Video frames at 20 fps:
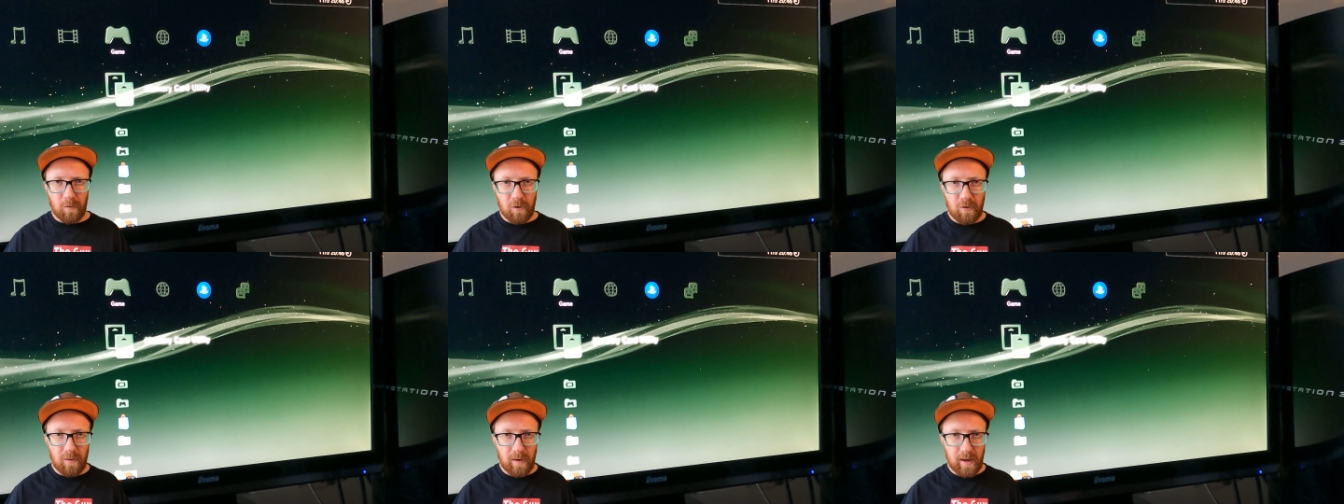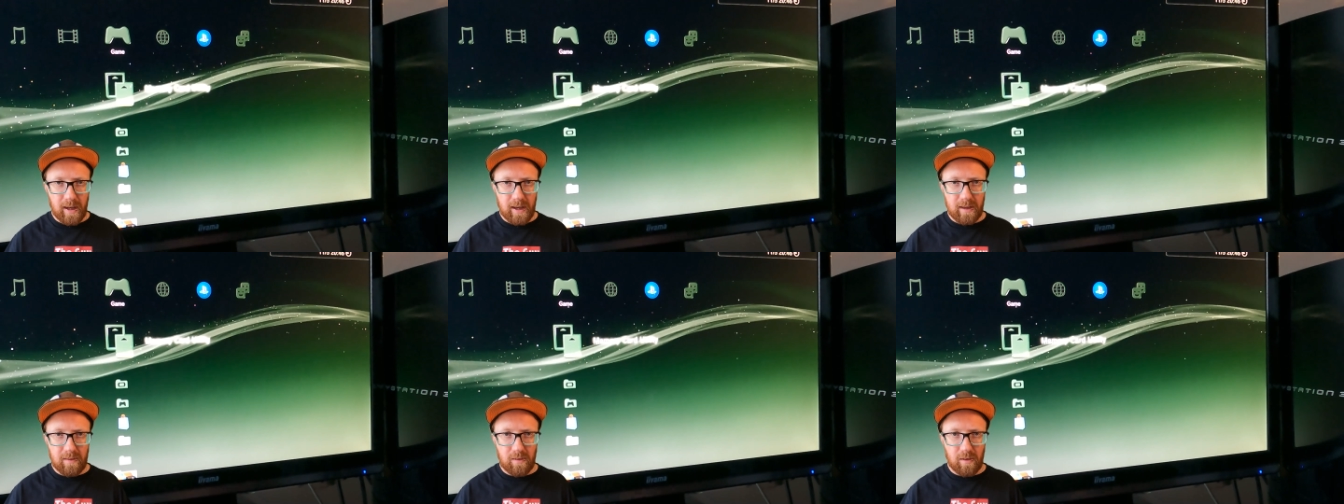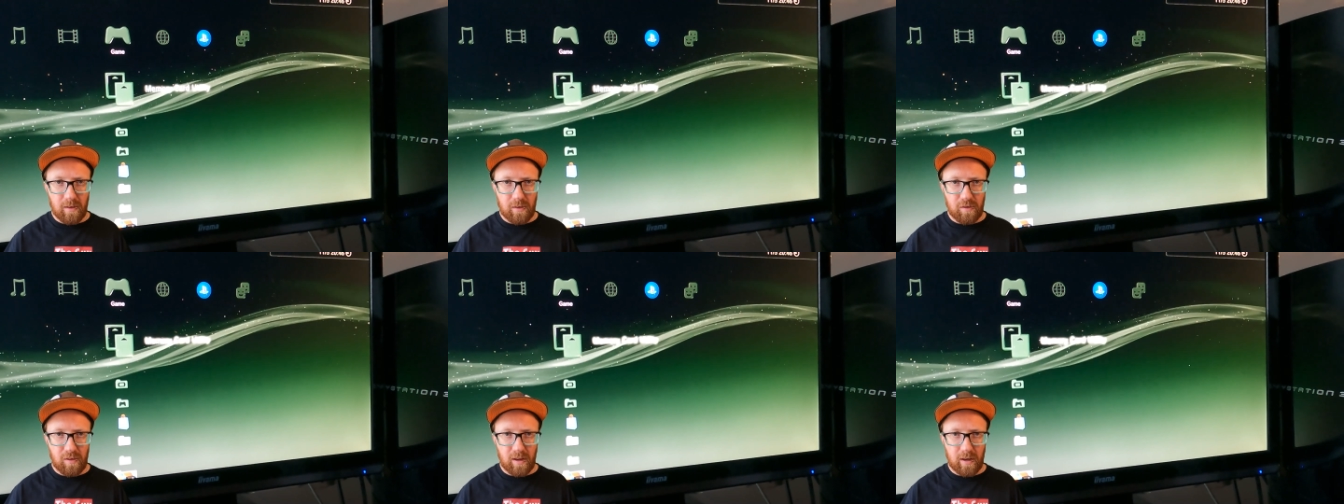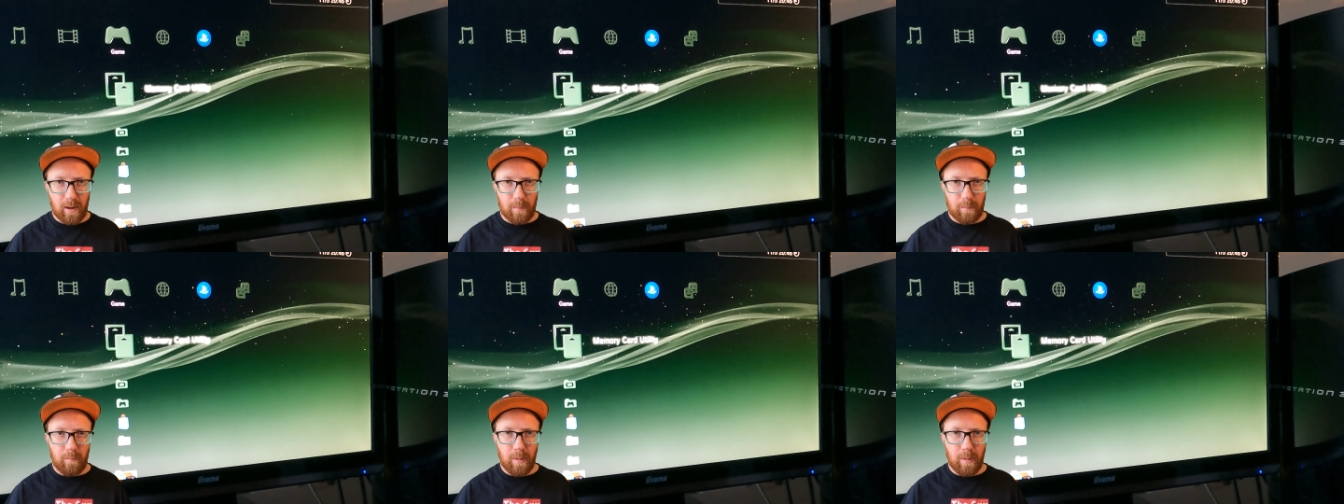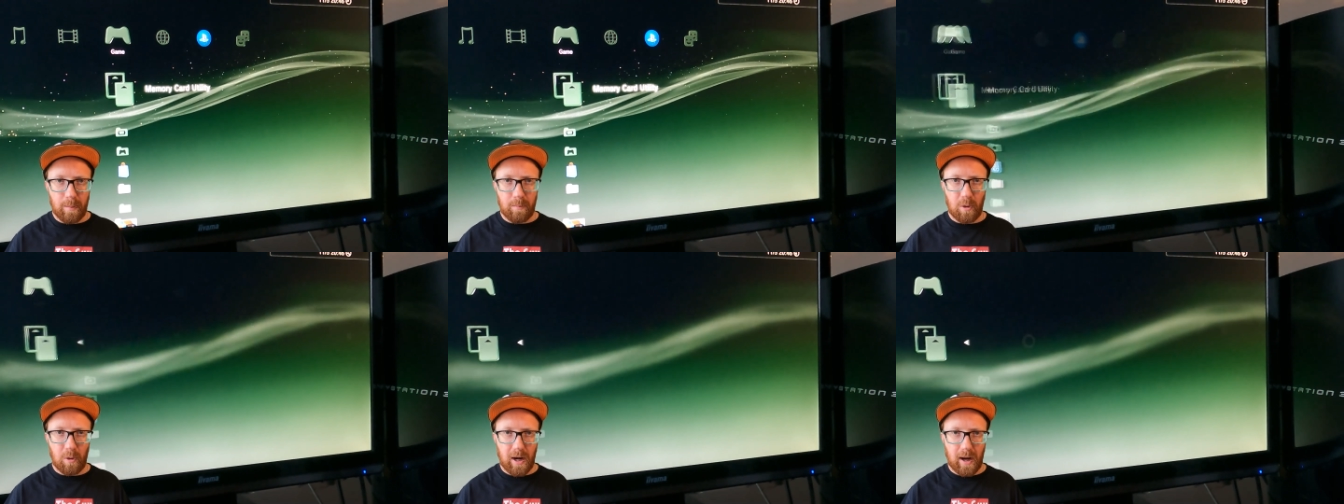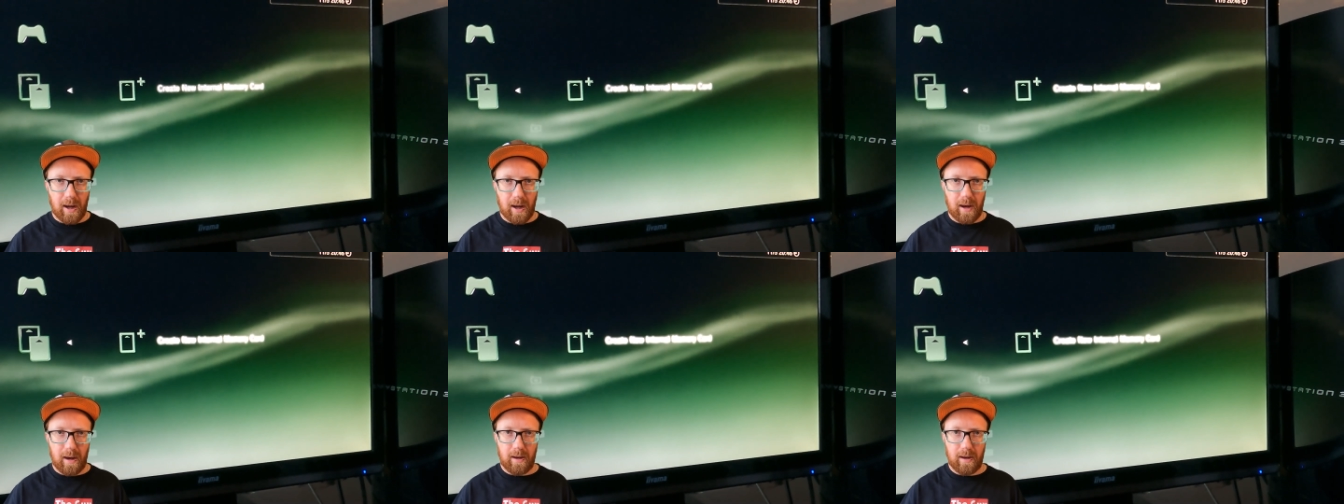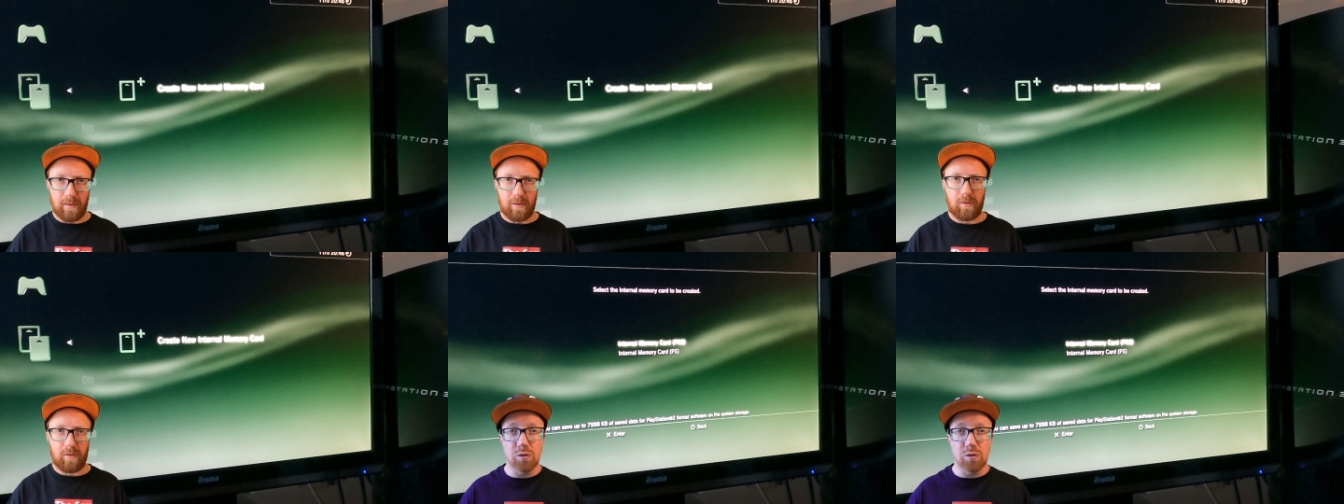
you need to set up memory cards.